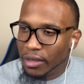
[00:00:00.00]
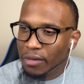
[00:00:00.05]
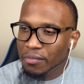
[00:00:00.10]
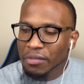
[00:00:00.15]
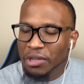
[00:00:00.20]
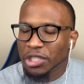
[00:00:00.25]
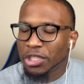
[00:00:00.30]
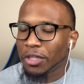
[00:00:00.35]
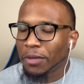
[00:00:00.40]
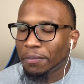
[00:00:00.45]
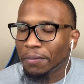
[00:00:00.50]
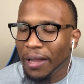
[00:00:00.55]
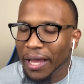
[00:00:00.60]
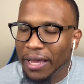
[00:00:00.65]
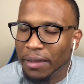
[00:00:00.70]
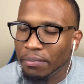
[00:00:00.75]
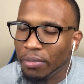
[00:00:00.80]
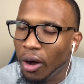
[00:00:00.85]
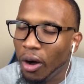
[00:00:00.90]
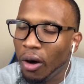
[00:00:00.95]
Mr.
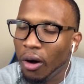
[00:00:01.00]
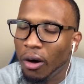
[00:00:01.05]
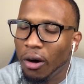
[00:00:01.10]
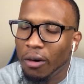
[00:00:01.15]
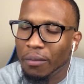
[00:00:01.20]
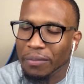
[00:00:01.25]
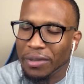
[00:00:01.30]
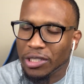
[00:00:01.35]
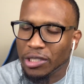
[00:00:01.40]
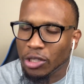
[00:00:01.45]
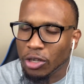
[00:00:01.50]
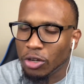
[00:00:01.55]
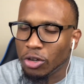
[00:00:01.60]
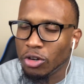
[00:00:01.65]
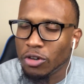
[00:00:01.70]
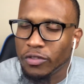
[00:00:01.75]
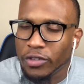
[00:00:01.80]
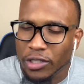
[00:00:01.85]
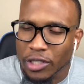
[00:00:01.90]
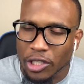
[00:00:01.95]
Play Ball, Mr.
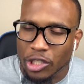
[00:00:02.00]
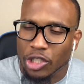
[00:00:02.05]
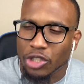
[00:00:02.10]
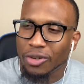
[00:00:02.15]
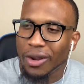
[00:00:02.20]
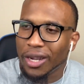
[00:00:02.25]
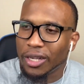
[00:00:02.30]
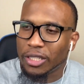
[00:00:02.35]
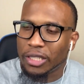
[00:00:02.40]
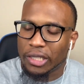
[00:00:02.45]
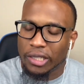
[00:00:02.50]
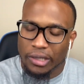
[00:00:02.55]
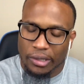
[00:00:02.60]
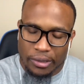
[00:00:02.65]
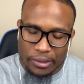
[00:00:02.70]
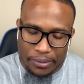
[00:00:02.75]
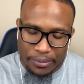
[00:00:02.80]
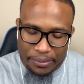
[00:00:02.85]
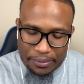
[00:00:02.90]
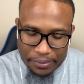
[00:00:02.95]
Hoover
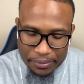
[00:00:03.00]
Destruction